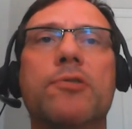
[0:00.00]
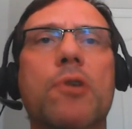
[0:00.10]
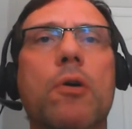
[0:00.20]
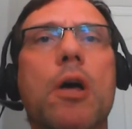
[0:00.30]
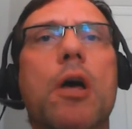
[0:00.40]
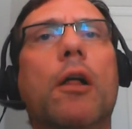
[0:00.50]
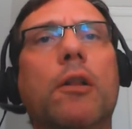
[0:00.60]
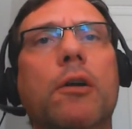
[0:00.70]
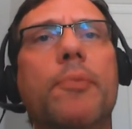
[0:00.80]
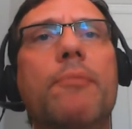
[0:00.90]
So a
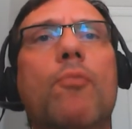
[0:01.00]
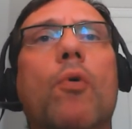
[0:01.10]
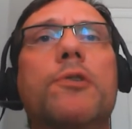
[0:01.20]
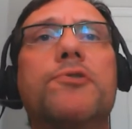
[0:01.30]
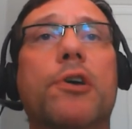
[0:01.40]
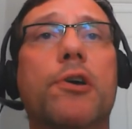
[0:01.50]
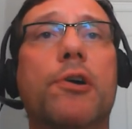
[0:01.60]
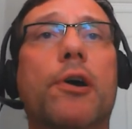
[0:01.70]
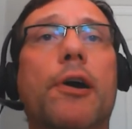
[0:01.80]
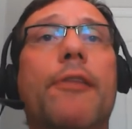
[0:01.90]
little bit more
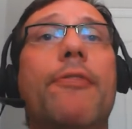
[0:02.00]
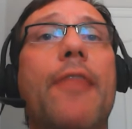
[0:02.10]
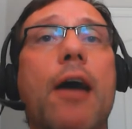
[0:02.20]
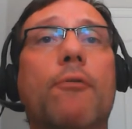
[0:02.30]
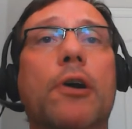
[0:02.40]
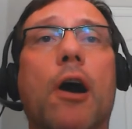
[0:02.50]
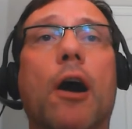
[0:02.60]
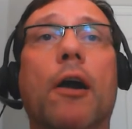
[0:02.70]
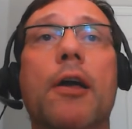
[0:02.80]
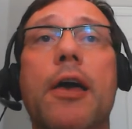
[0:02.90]
secure in that regard.